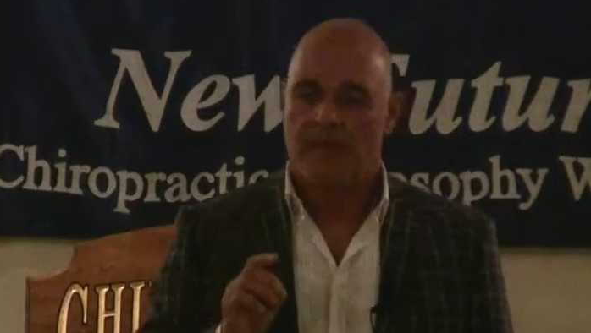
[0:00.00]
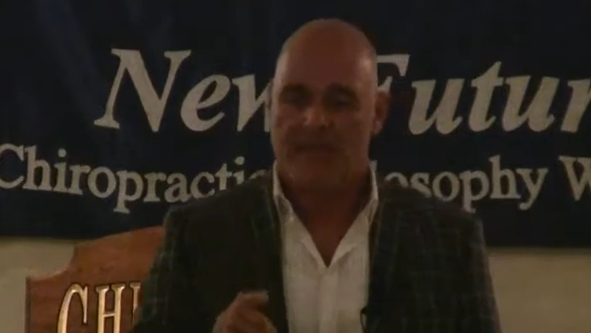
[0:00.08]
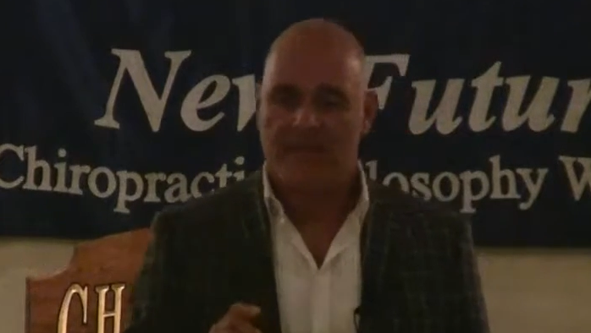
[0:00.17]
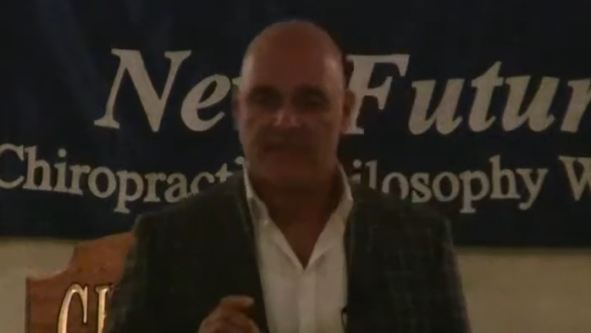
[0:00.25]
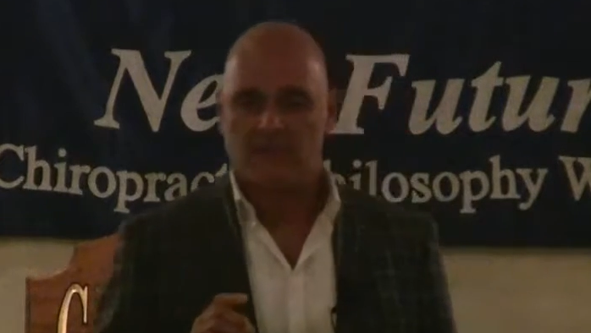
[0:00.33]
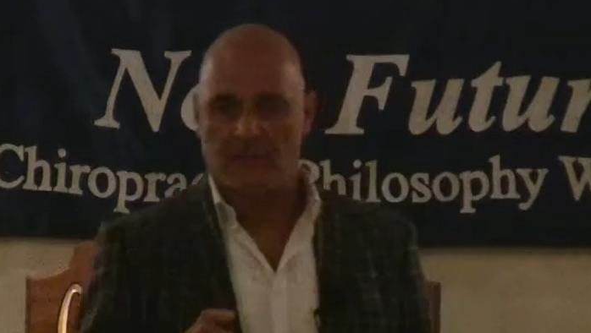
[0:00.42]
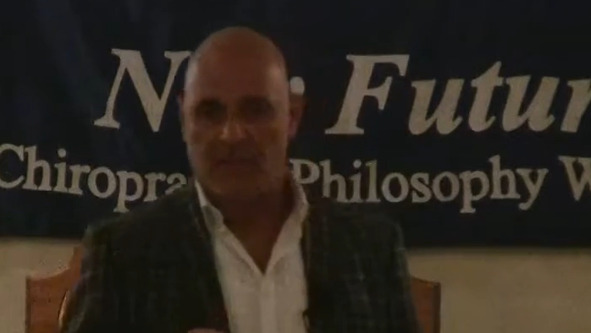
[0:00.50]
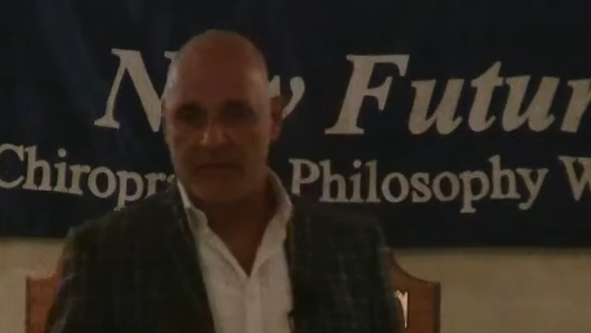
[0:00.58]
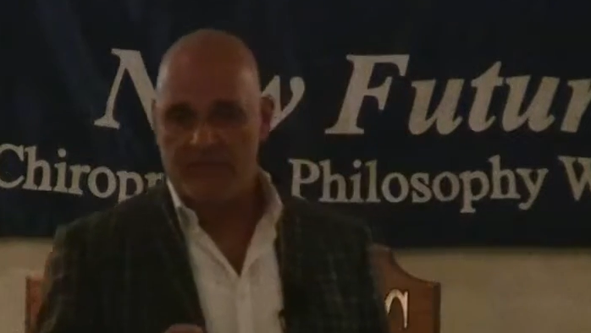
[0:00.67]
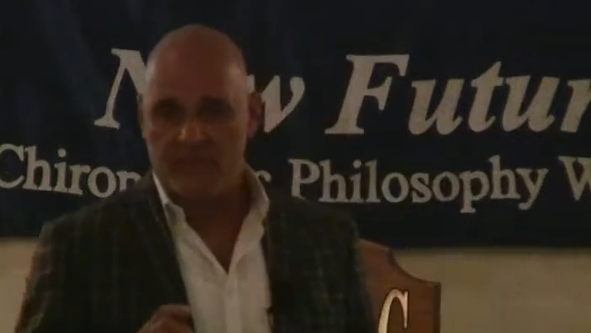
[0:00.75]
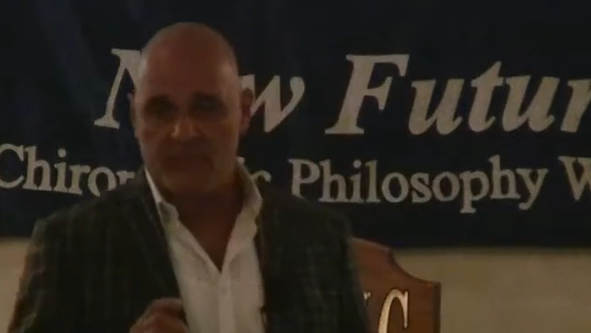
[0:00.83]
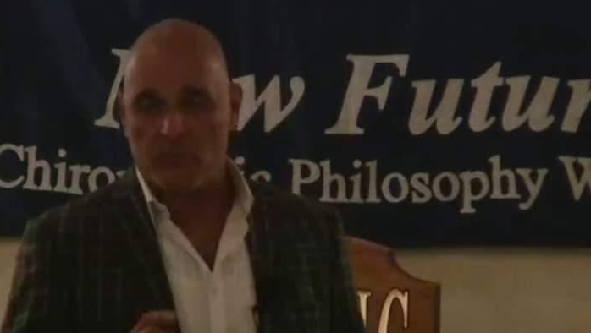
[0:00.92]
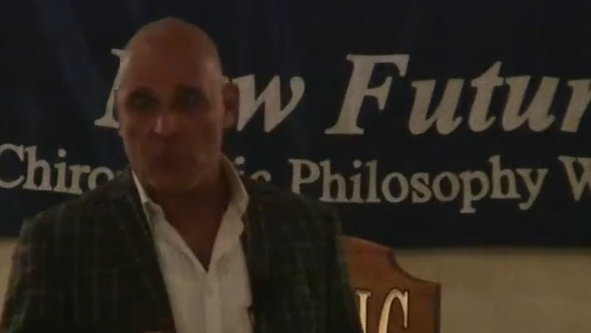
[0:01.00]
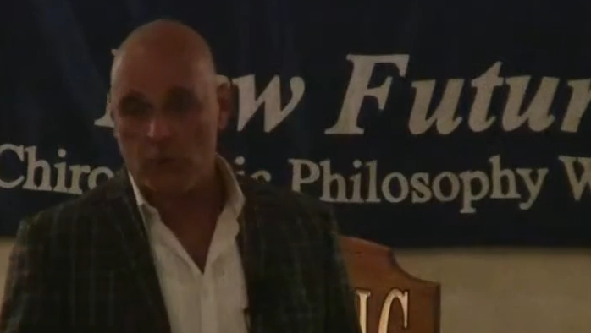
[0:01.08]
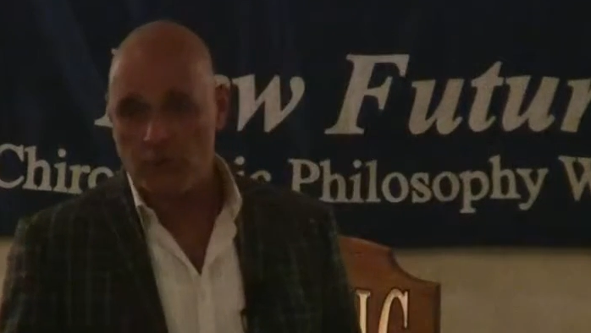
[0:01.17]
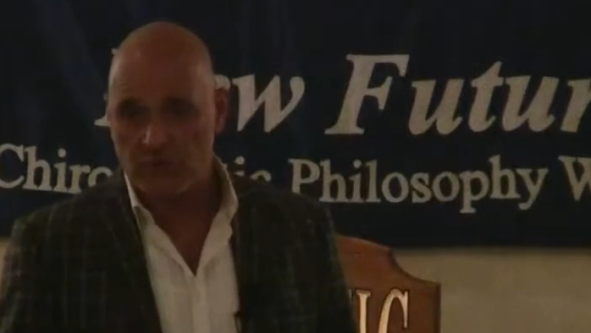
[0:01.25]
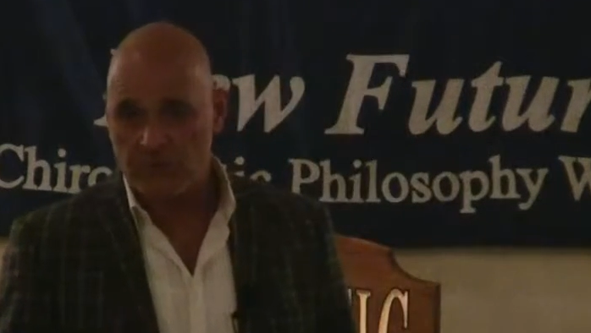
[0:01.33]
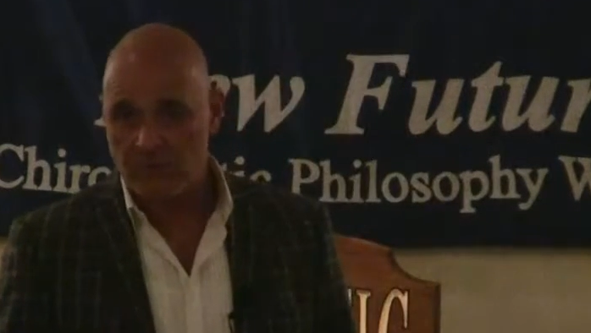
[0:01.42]
As life is
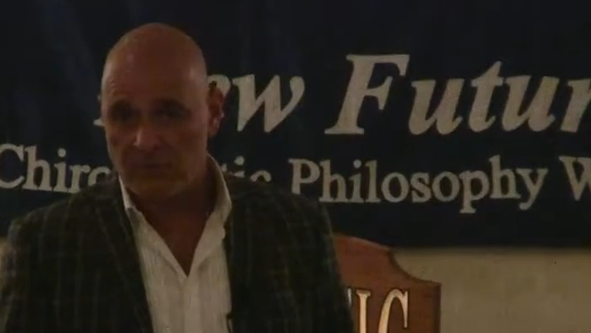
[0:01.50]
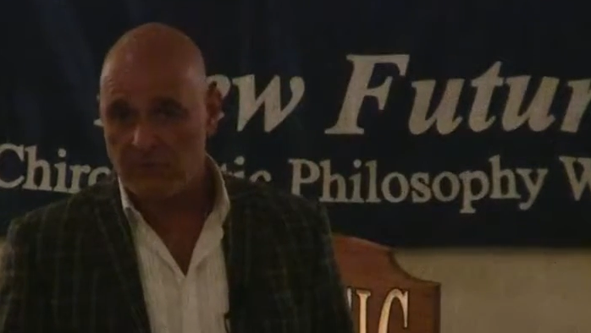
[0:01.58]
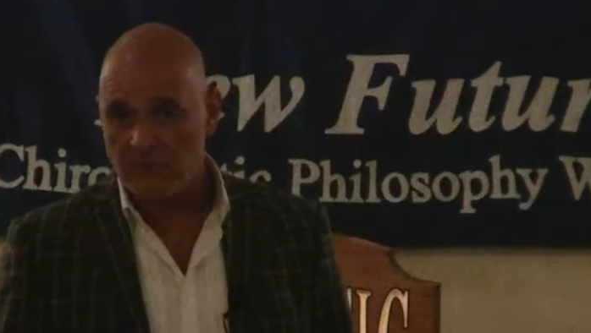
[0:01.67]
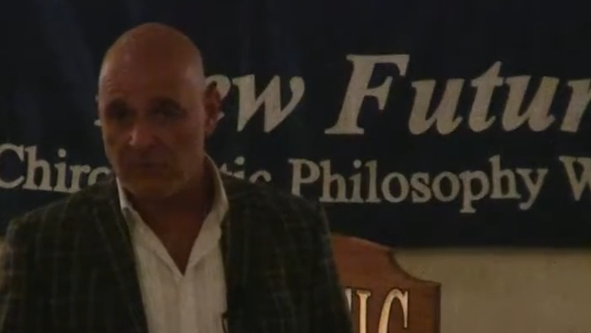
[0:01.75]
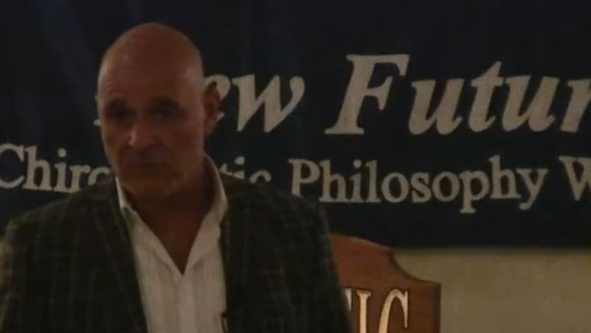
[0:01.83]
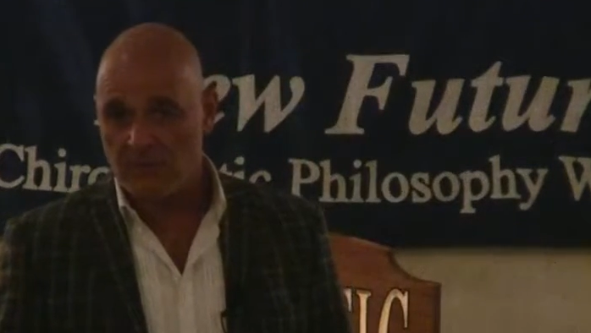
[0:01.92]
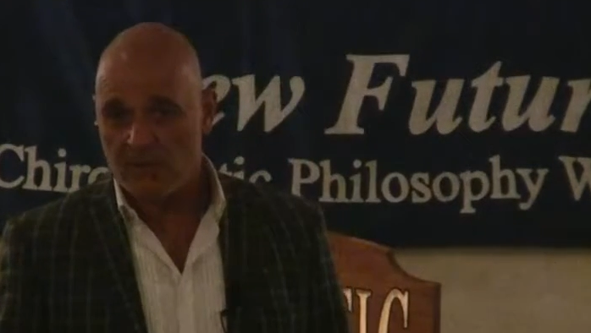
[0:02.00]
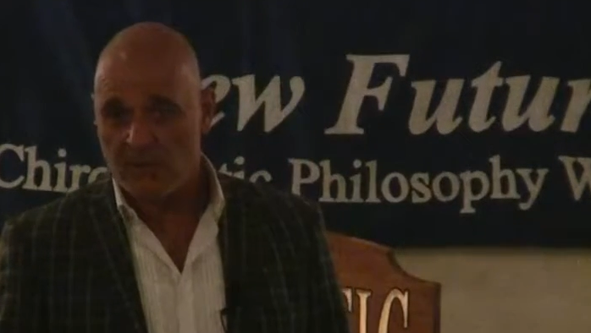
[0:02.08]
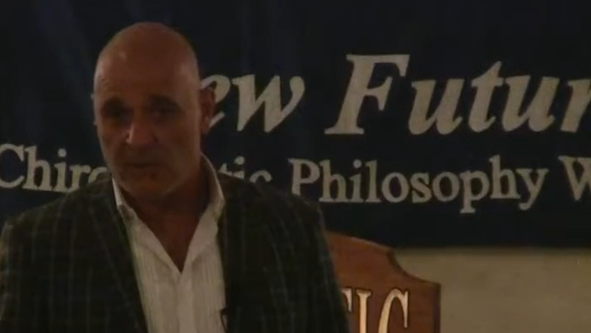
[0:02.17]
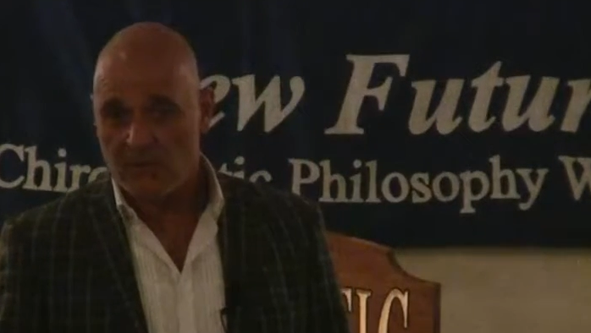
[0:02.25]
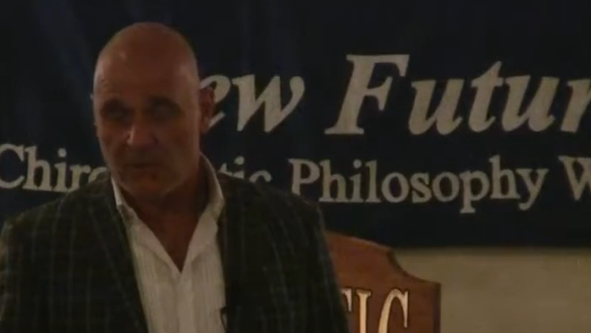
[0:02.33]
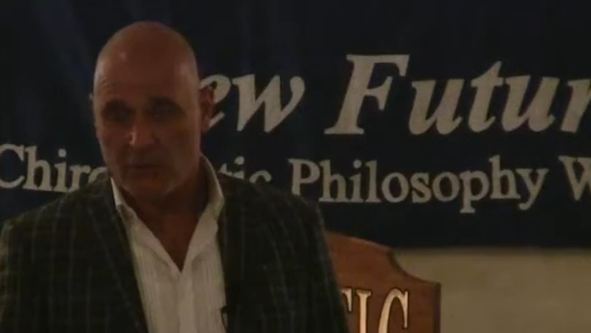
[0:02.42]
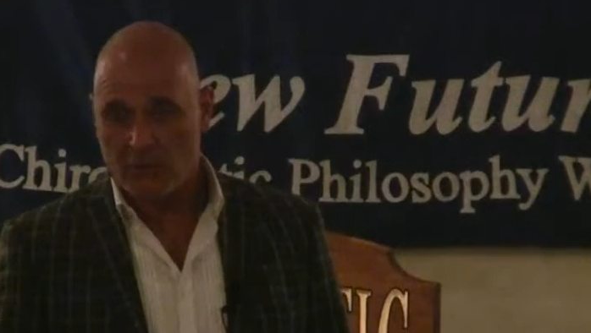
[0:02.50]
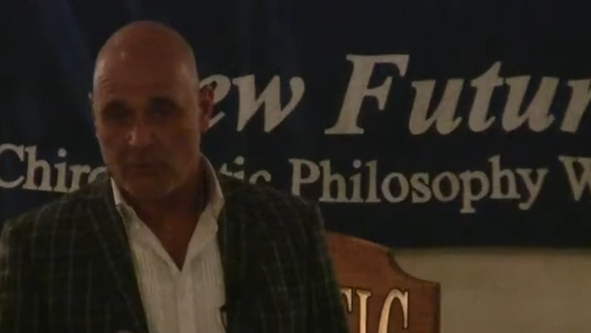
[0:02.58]
motion, to